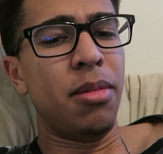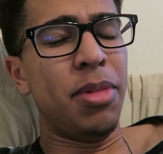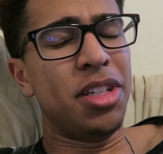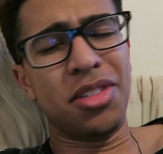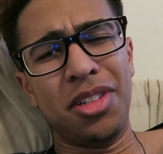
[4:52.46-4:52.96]

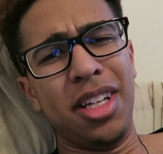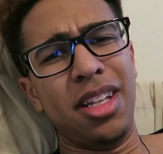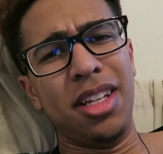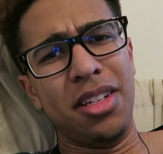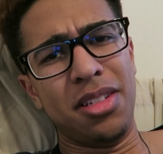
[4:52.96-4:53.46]
Mentally,
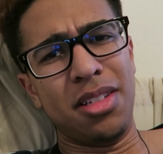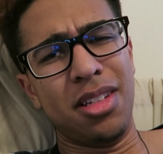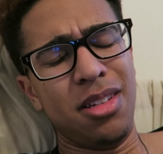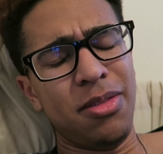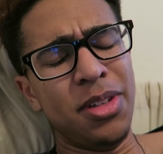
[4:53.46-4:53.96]
at
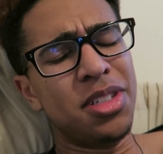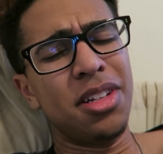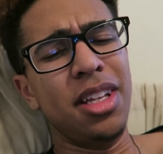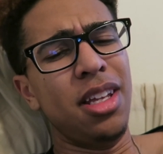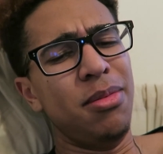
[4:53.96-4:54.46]
least.
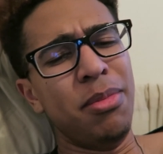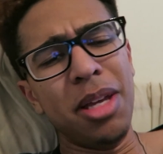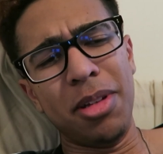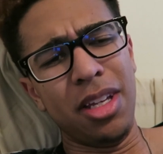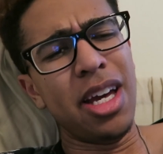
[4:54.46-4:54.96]
Physically,
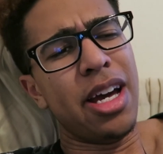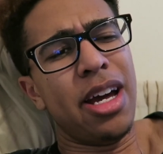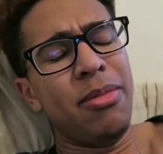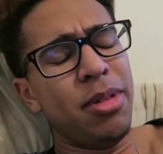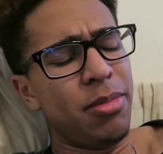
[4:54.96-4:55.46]
maybe.
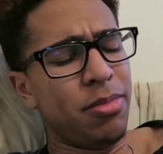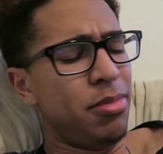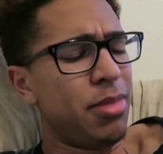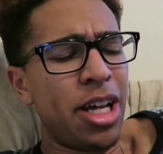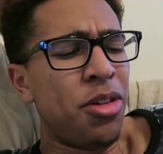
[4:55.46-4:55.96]
Yeah,
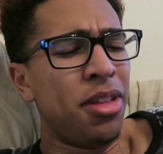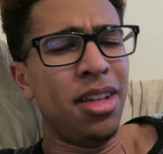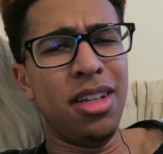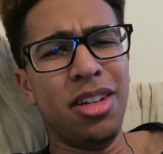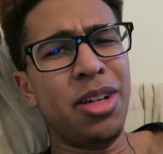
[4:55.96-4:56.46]
I'm
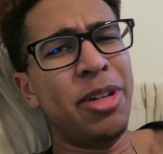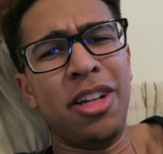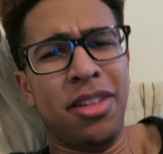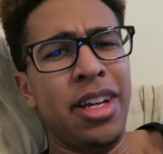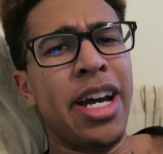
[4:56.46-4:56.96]
healthy. You know, I'm a
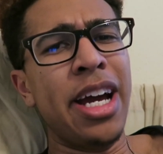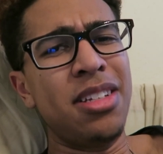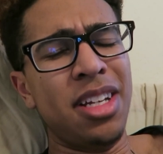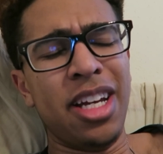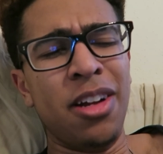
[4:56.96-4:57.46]
healthy guy.
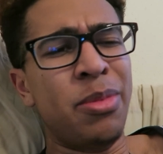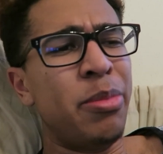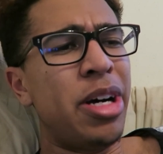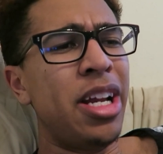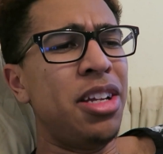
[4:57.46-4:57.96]
I take care of
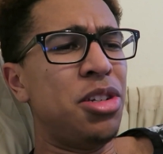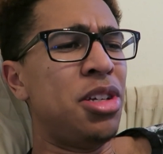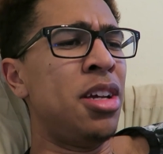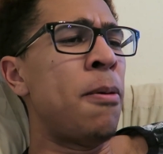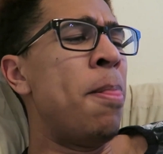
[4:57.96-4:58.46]
my body and
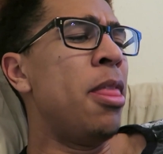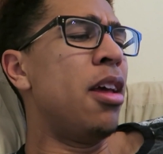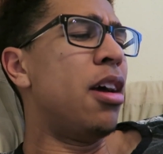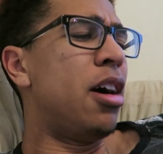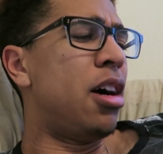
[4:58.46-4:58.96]
shit.
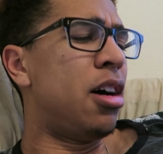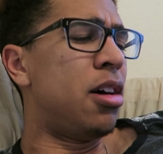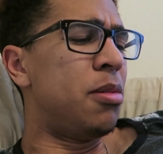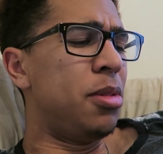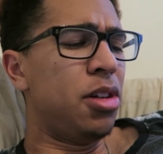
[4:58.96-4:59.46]

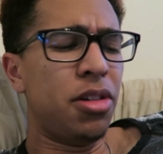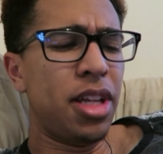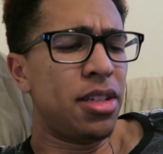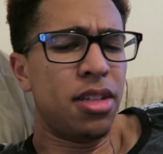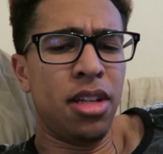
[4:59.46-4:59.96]
You know,
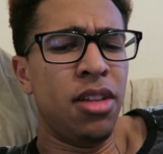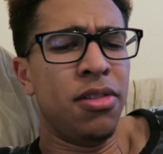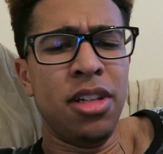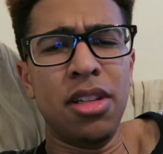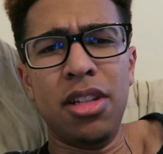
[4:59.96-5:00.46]
they
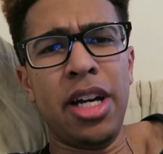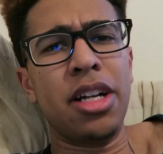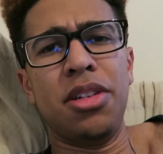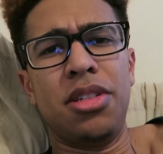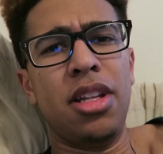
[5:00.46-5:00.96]
even the
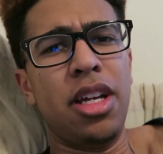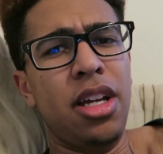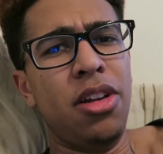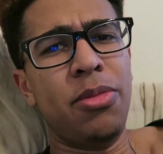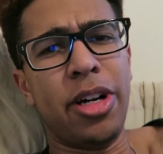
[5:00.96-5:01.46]
doctor said
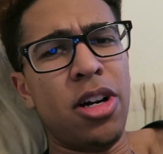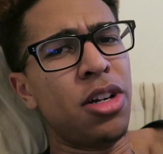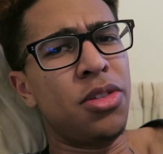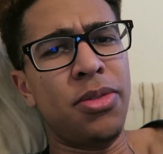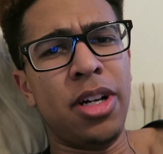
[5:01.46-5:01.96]
that, you know, my
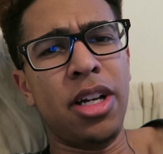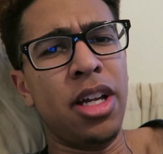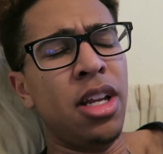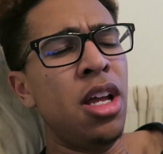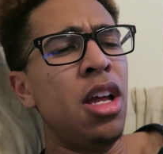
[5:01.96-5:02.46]
heart's
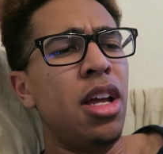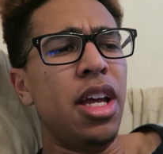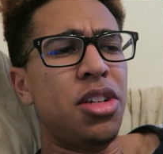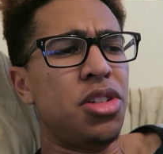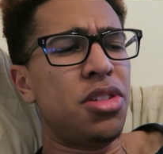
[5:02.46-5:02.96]
fine.
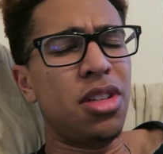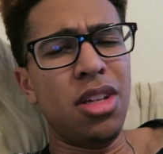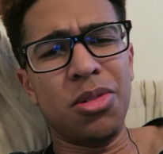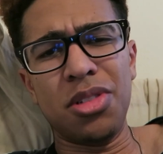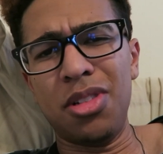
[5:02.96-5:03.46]
It's
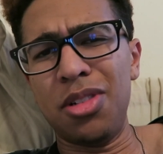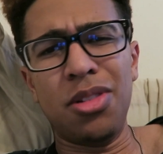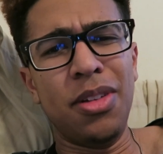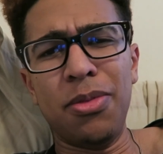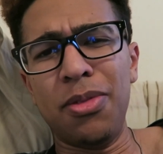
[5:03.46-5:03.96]
just there's a
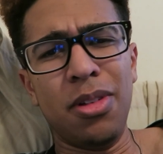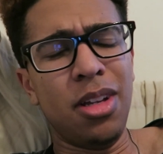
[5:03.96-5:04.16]
little